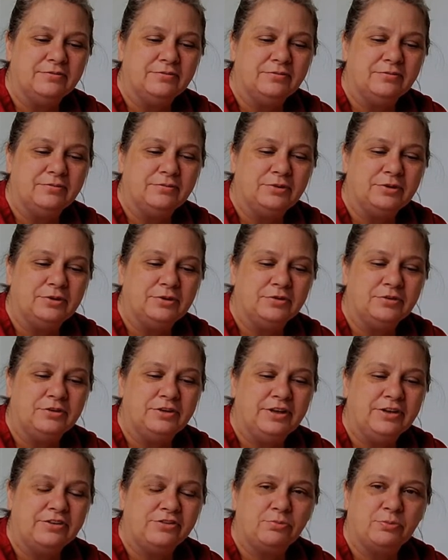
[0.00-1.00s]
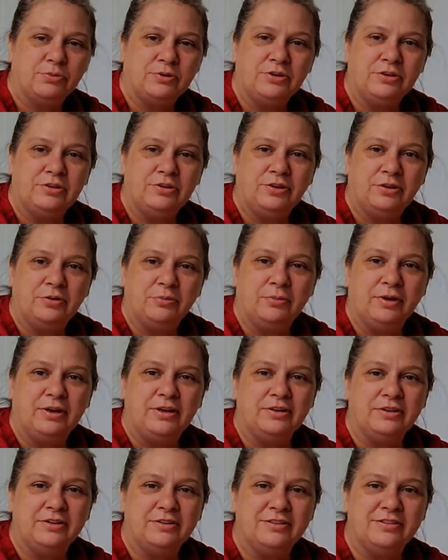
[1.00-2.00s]
when you're desperate, you don't make
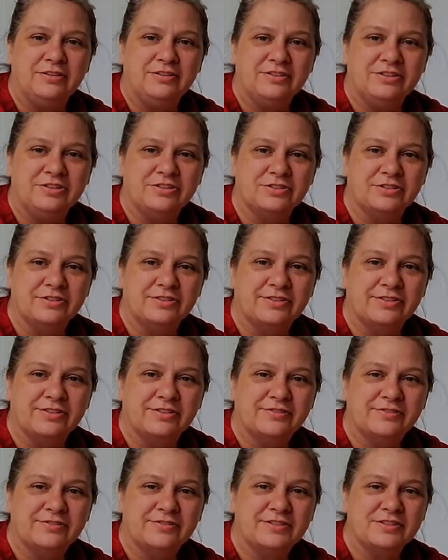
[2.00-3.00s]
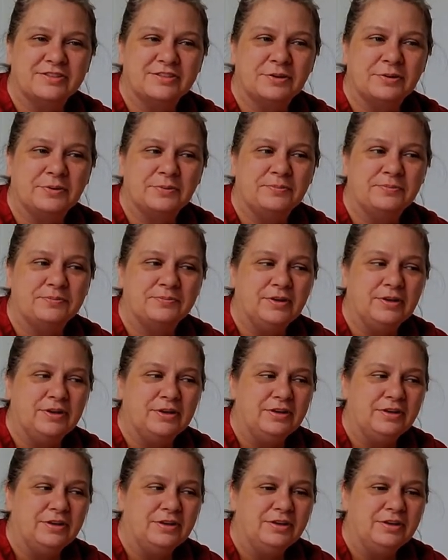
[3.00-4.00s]
good decisions. So
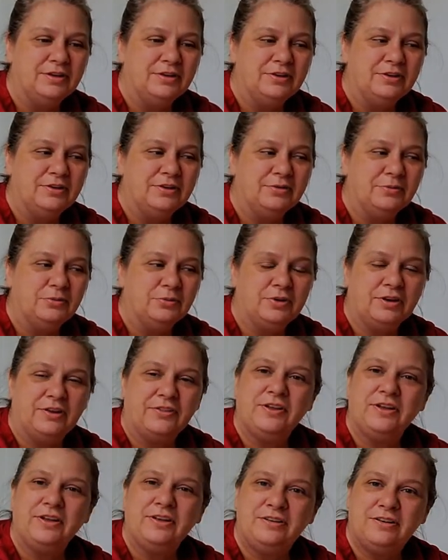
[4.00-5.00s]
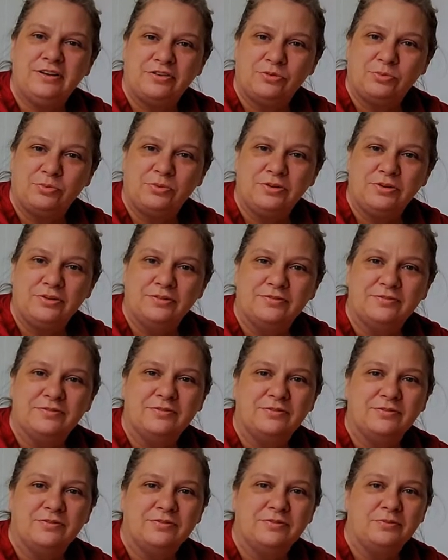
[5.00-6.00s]
we're not that desperate.
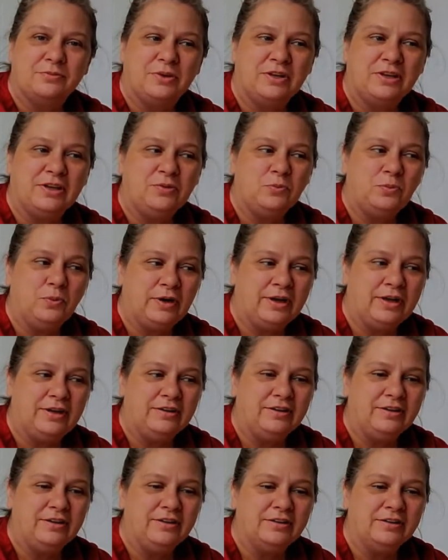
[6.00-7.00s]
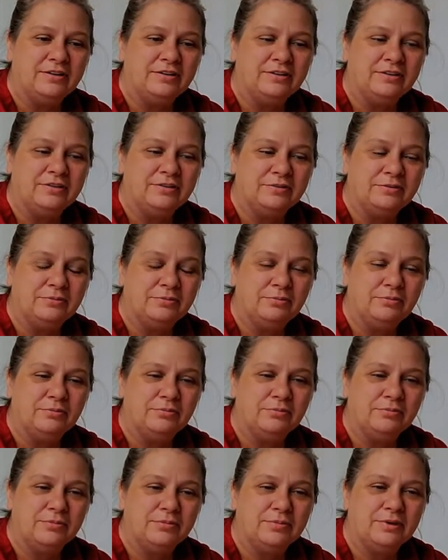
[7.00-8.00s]
We can wait and
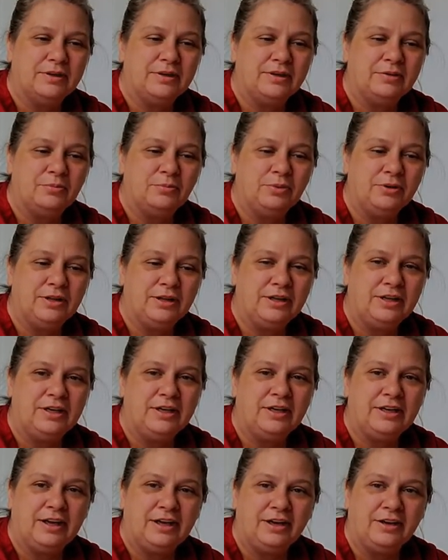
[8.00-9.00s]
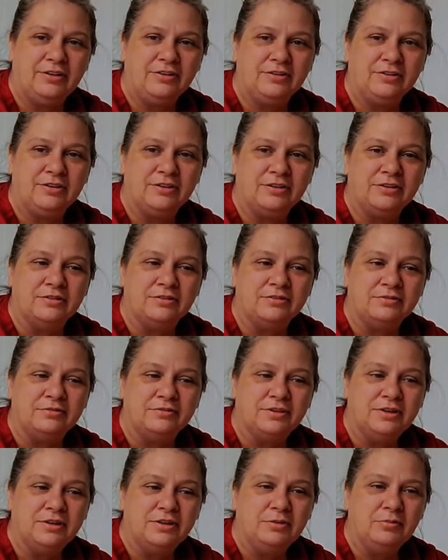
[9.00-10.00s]
plan it out and
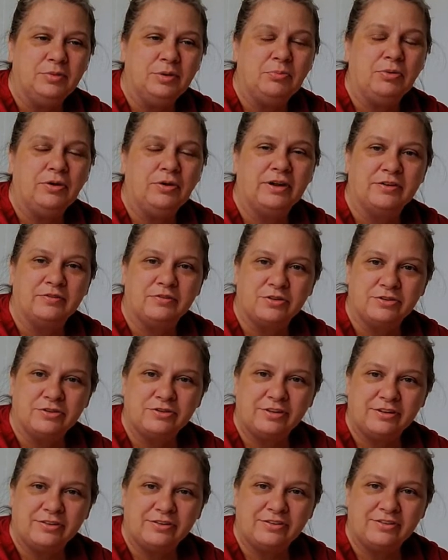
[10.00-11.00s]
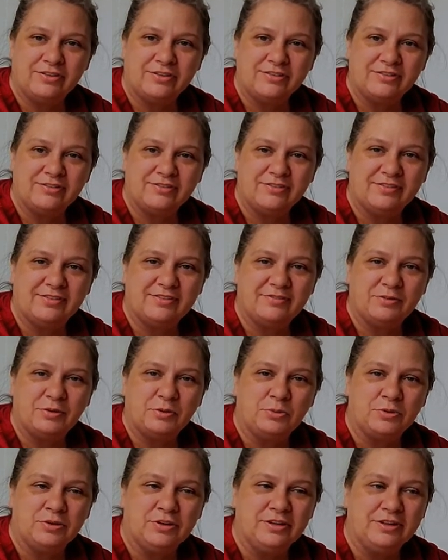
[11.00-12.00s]
be proud of ourselves when
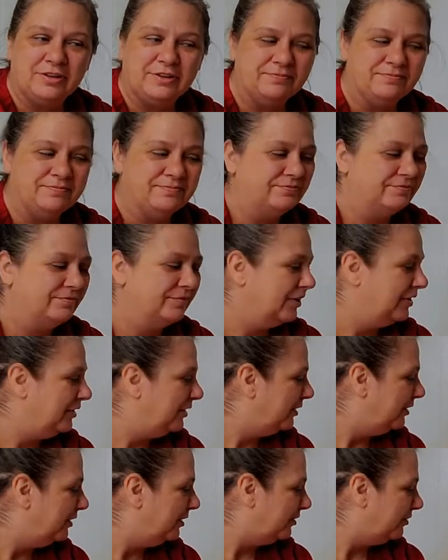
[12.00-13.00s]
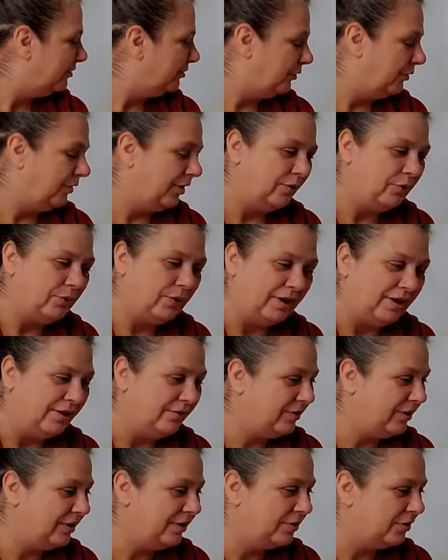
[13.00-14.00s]
we're done. So, okay, I've
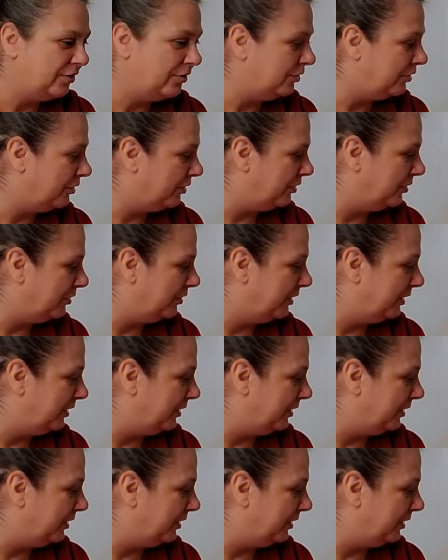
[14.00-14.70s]
got our